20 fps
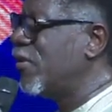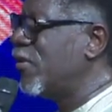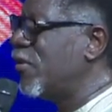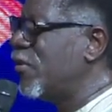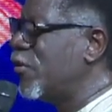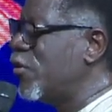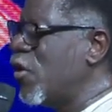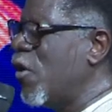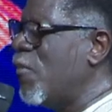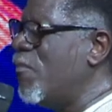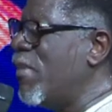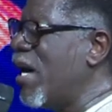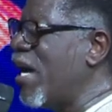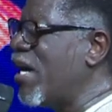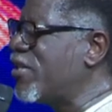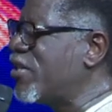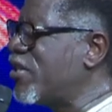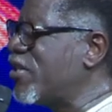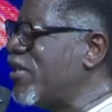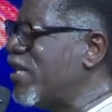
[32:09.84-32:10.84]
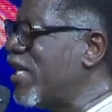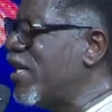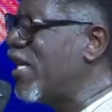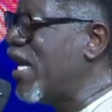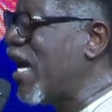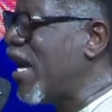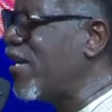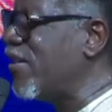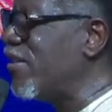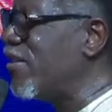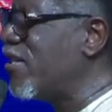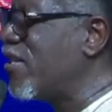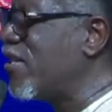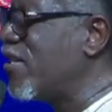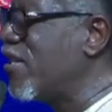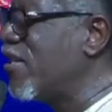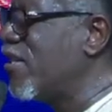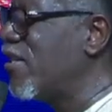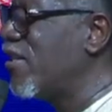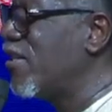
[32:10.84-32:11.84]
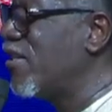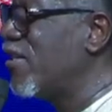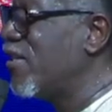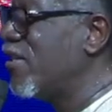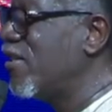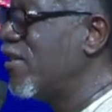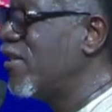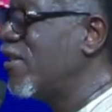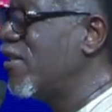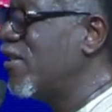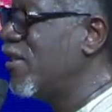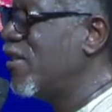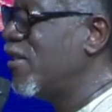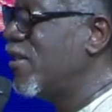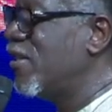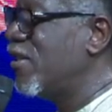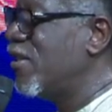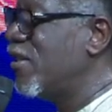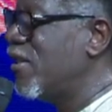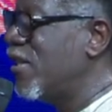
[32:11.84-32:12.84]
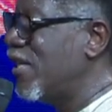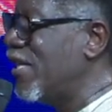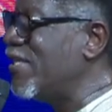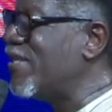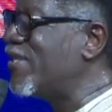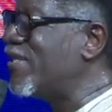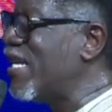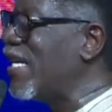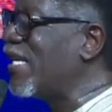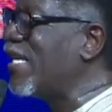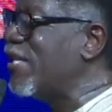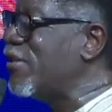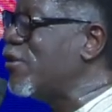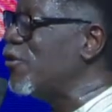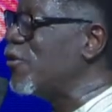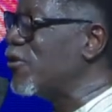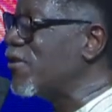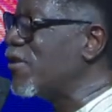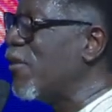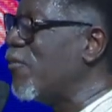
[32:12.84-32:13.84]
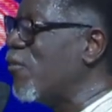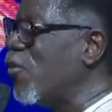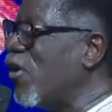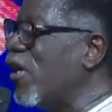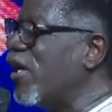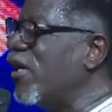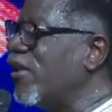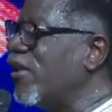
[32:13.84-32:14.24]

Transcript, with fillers: your march in the night is taking you somewhere.